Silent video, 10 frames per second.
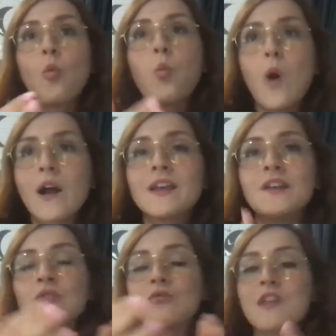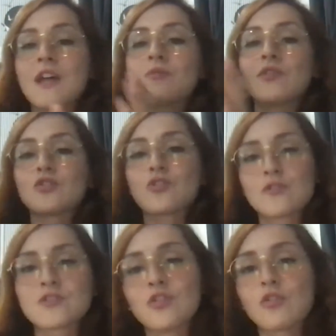What can you then
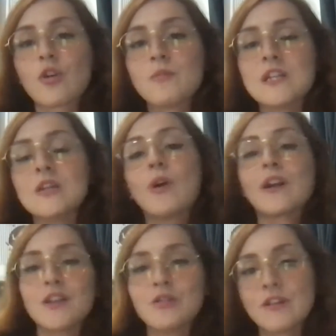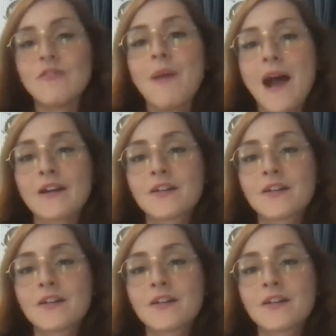return to your community? What can you give back?